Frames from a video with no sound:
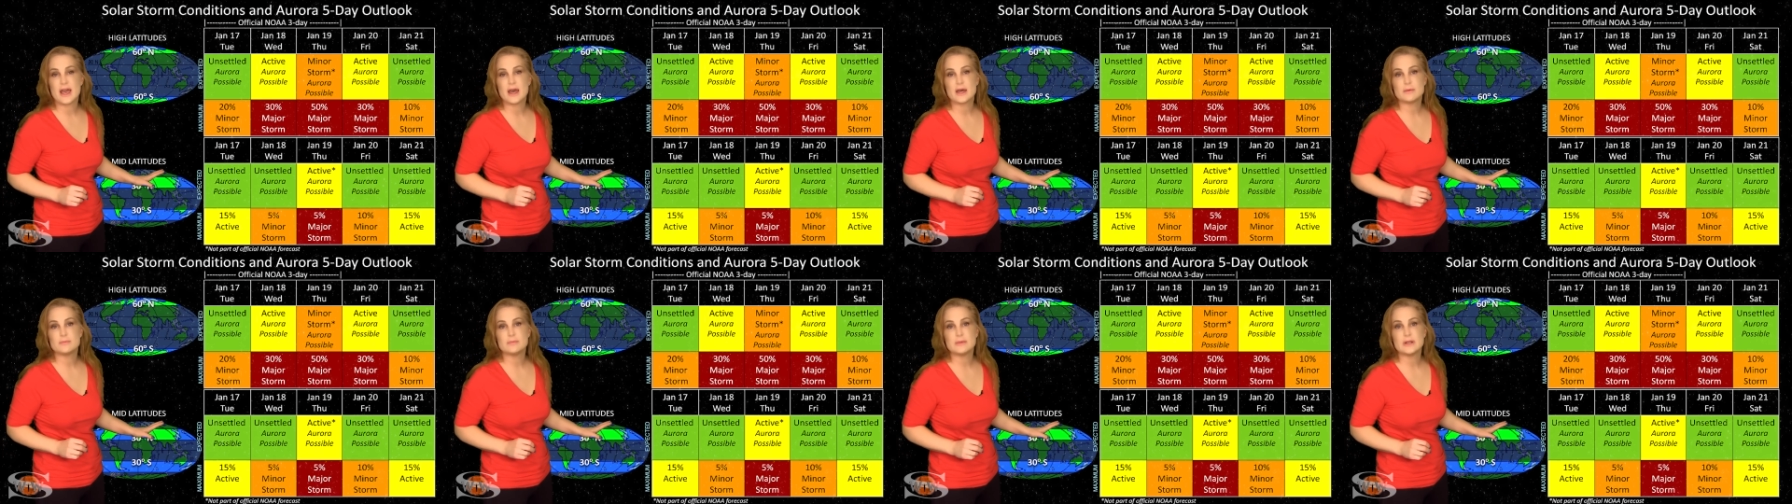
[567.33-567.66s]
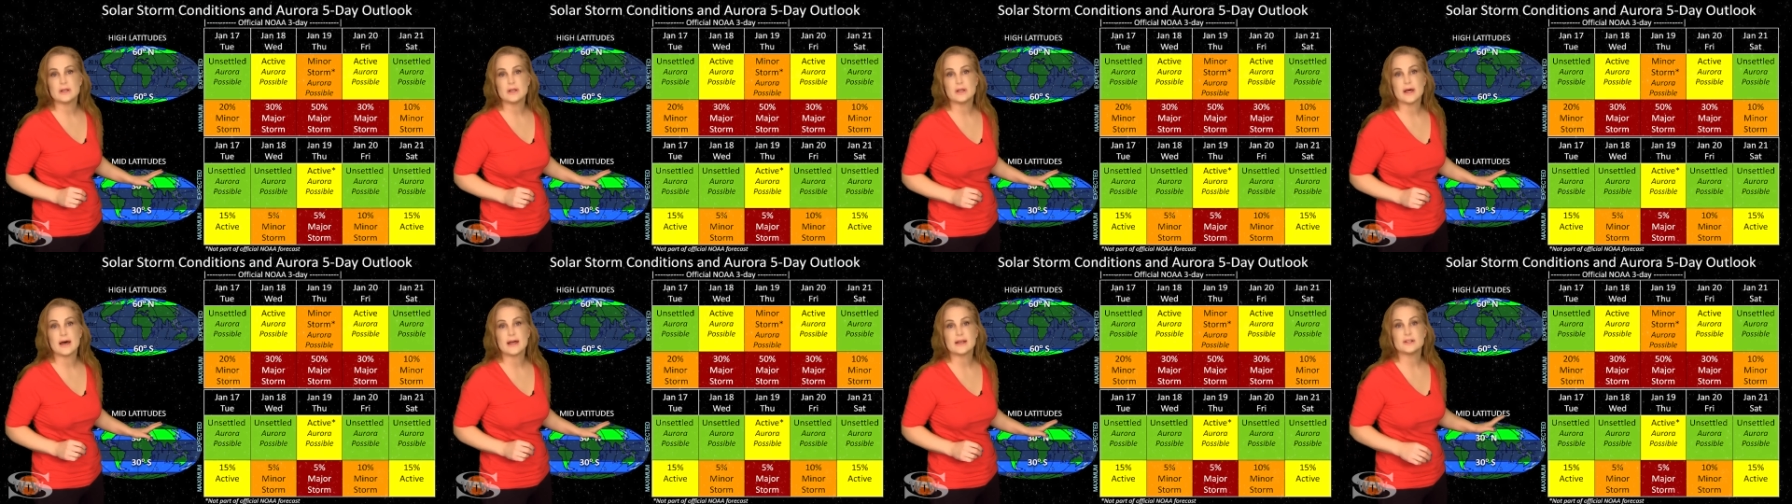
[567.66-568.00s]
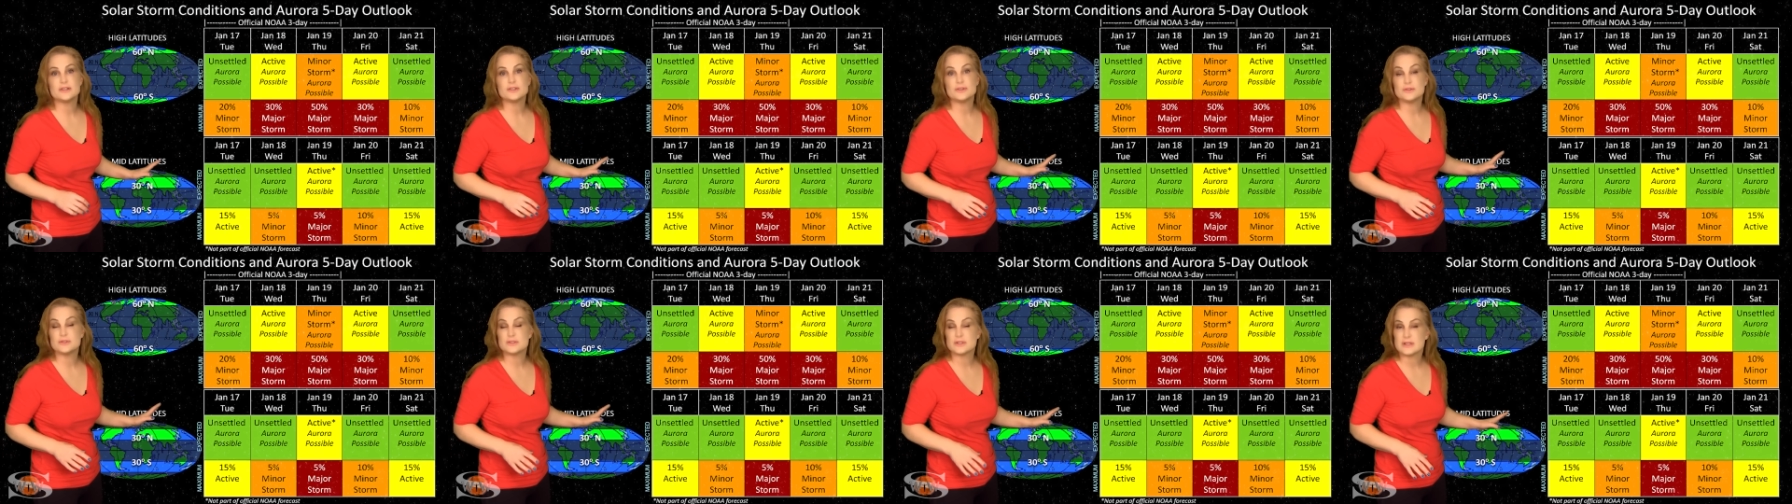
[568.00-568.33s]
at mid
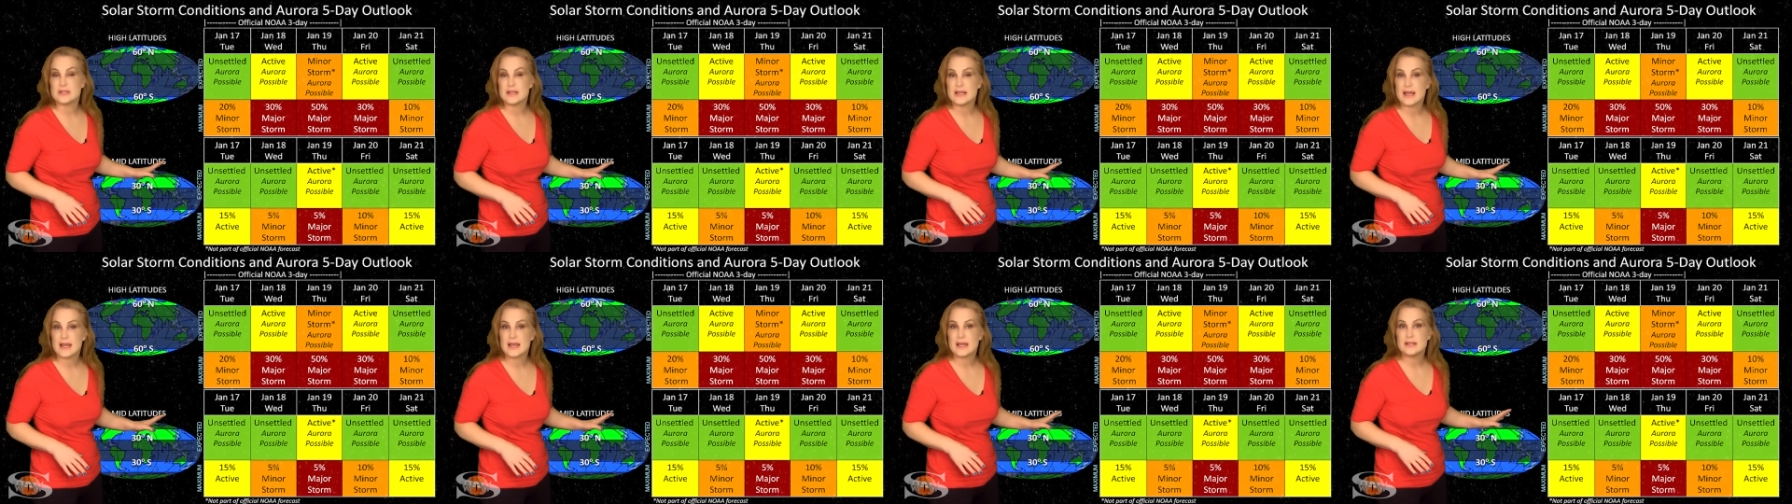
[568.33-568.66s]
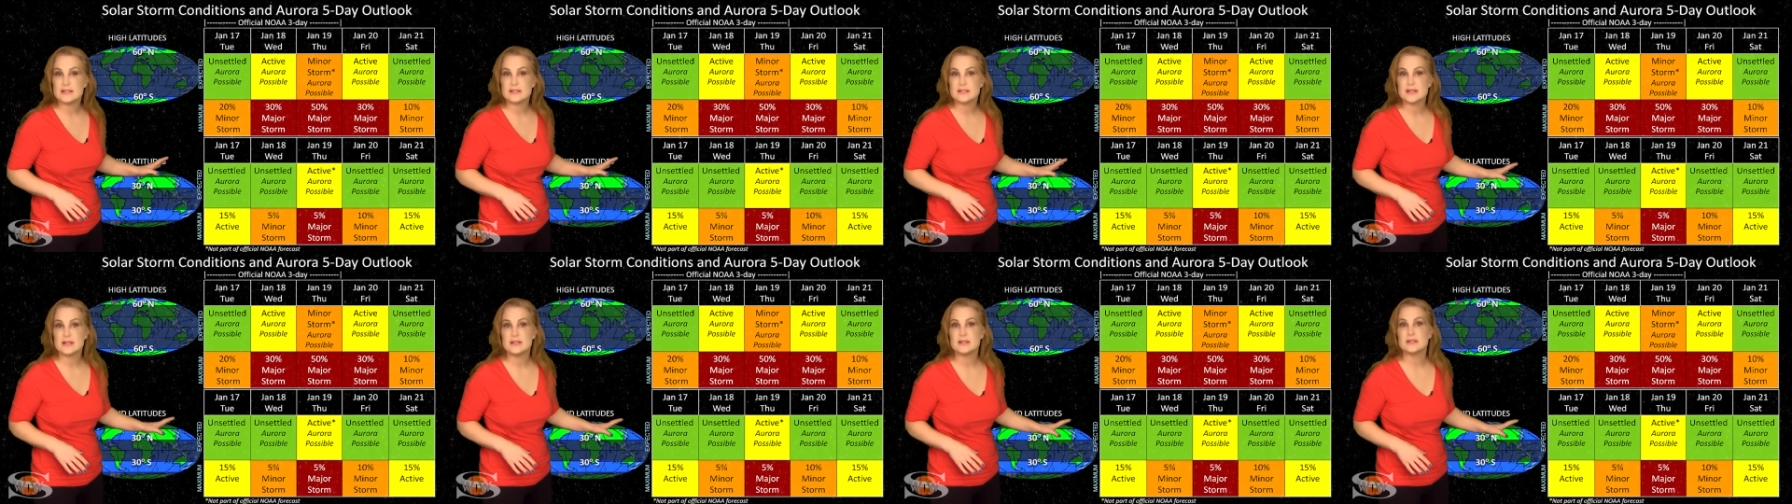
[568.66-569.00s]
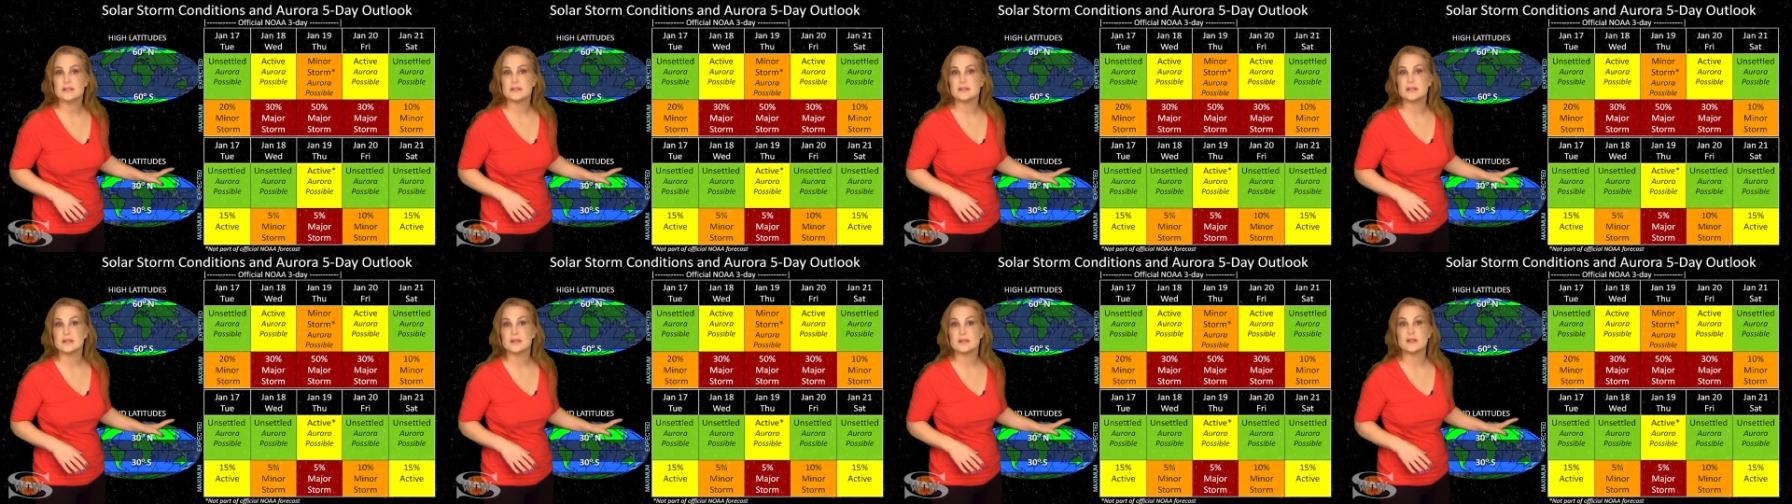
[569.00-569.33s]
latitudes on the
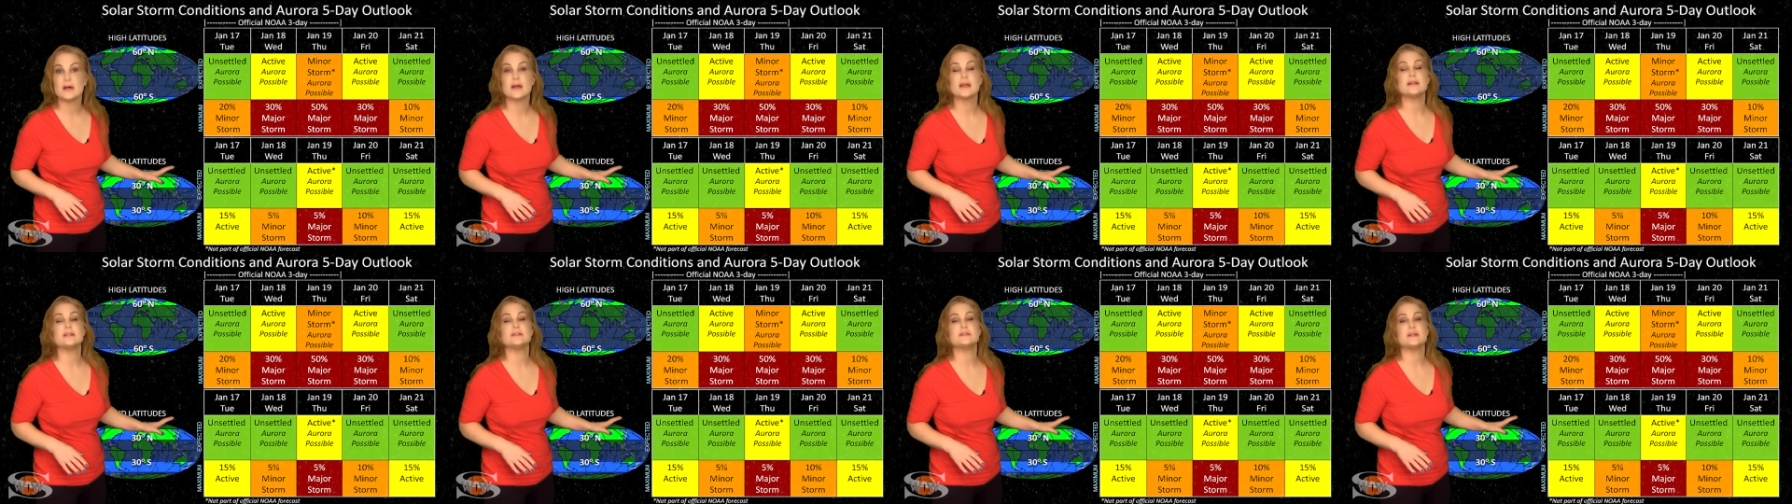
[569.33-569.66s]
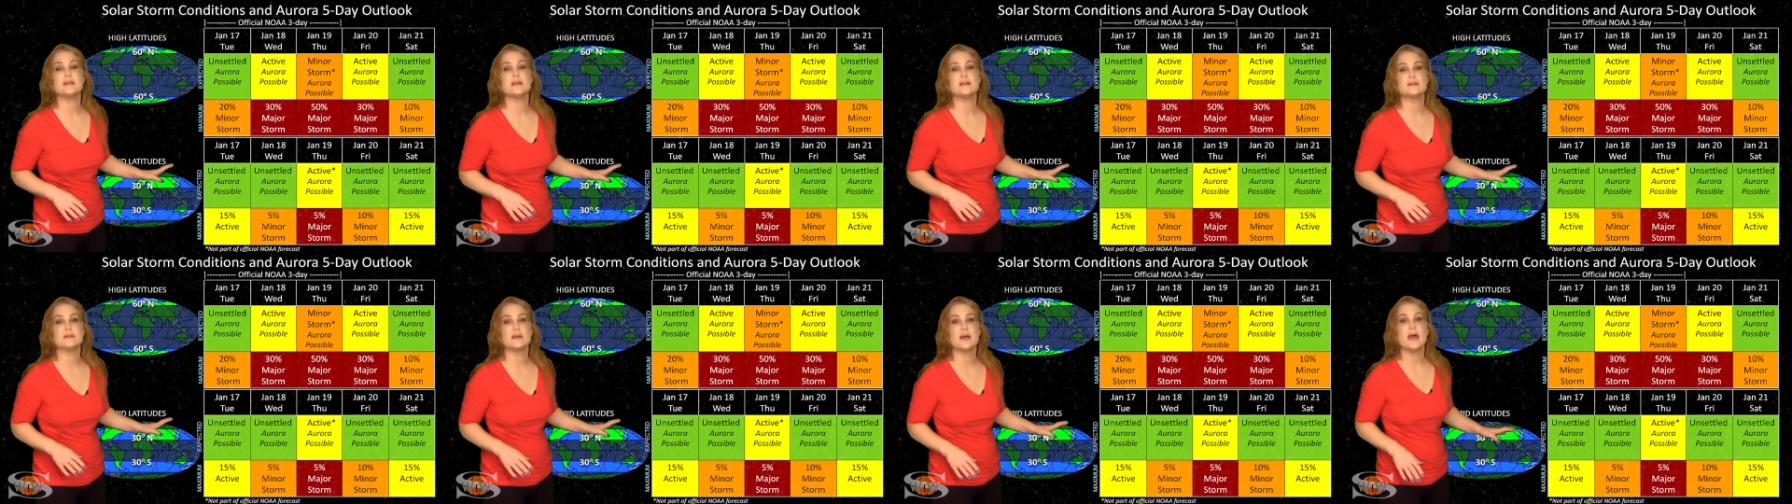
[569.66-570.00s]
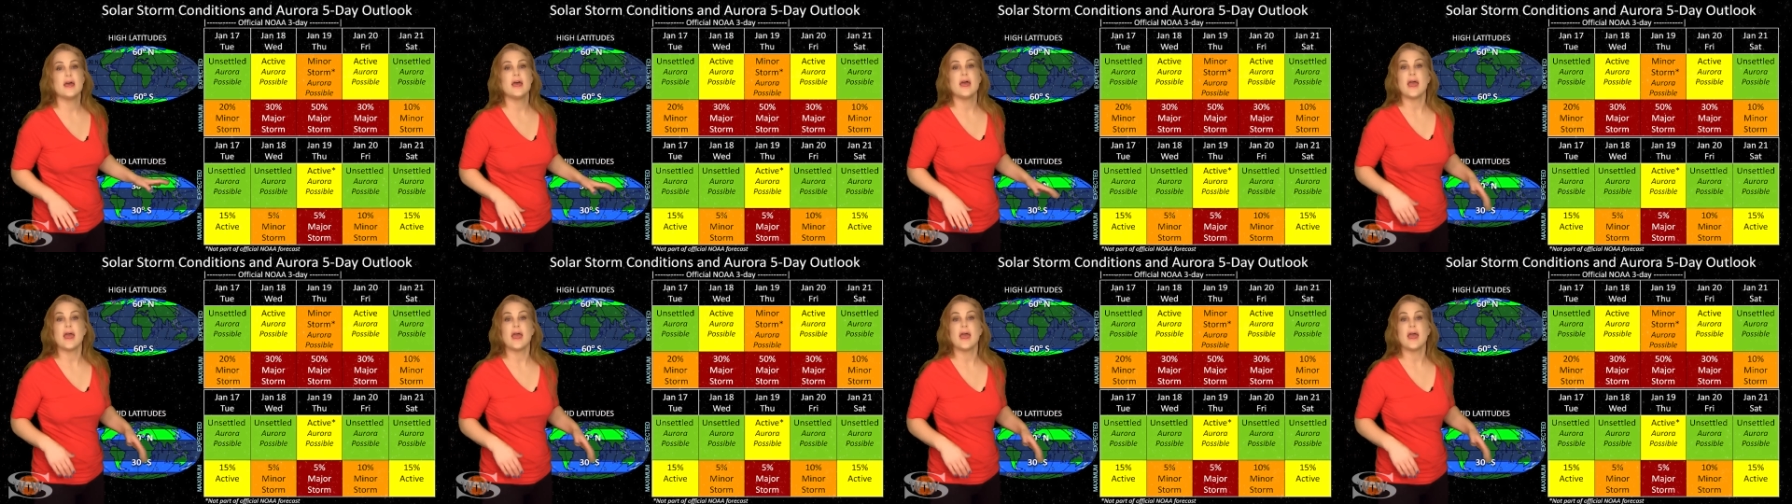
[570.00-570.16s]
18th and the 19th.